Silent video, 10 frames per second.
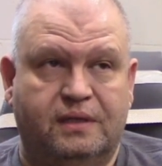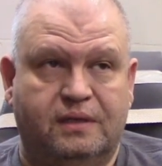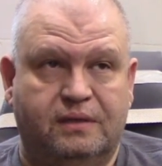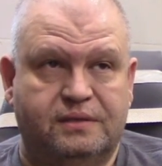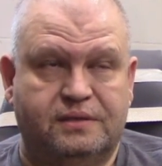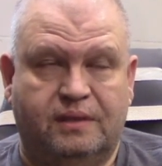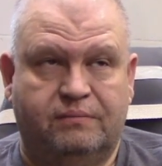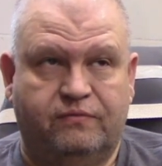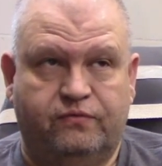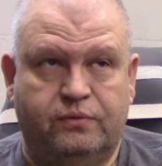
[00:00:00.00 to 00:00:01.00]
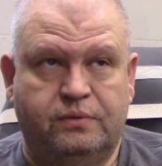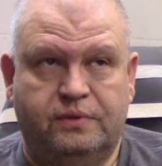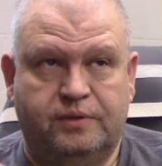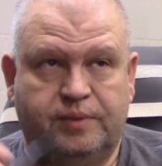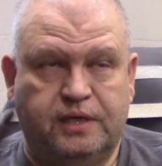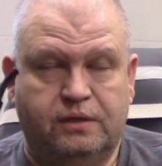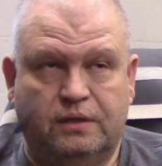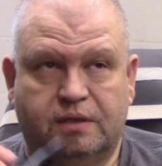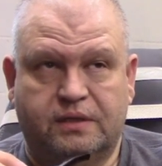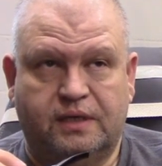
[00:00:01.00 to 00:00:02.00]
there's some food to be
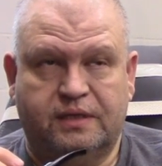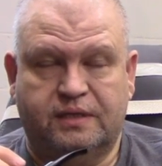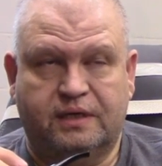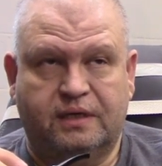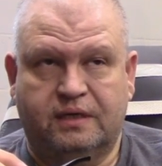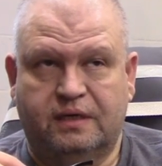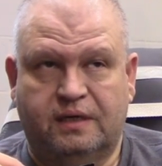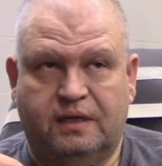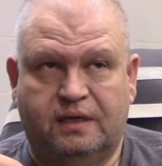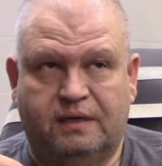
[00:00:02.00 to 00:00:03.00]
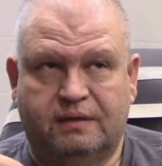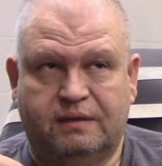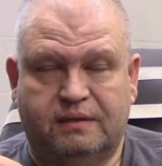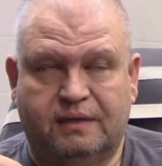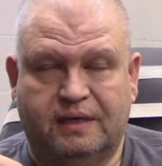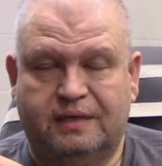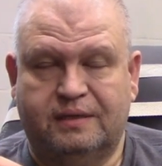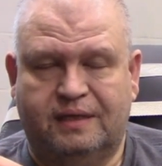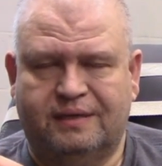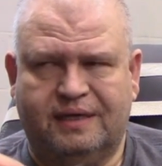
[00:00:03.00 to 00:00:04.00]
cooked. I think, uh, like
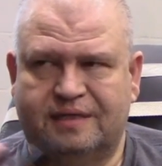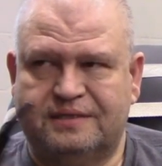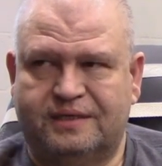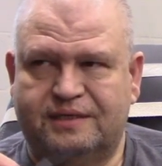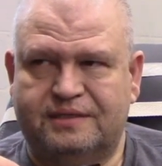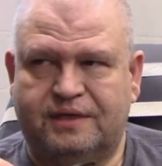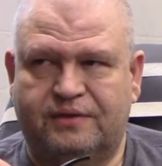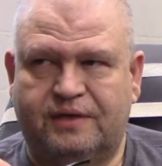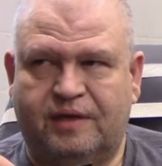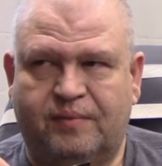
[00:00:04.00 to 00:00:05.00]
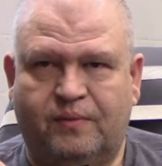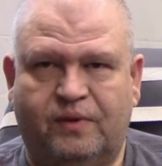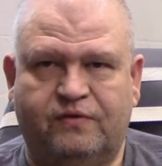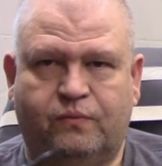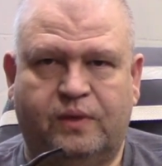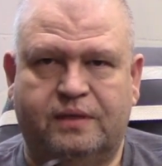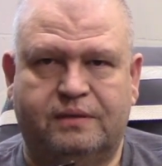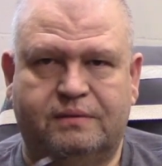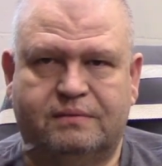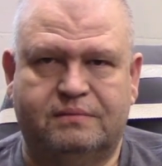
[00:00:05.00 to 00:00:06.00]
I think I said this the other day. My wife went
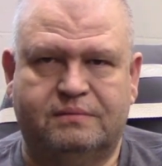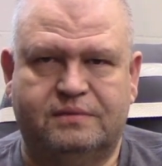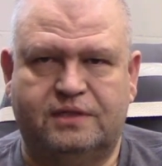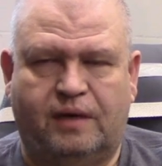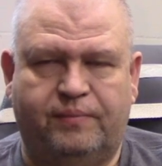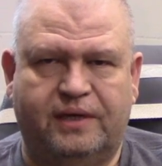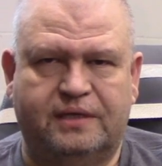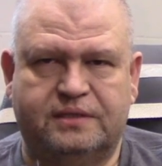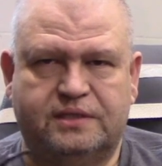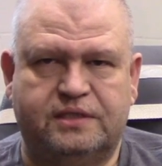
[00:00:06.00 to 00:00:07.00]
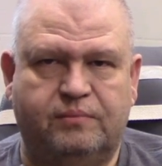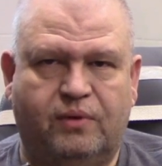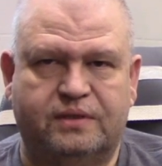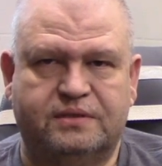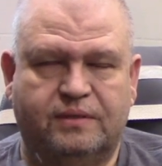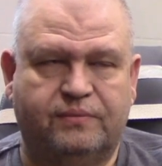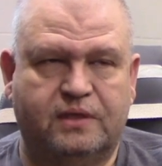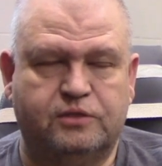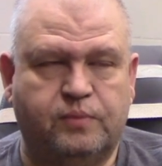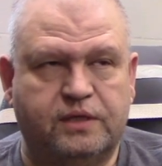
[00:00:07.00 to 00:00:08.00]
shopping and said she bought
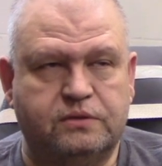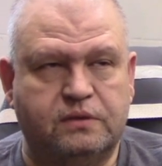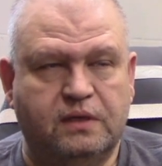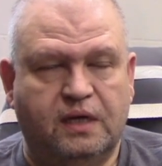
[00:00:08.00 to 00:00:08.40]
something special.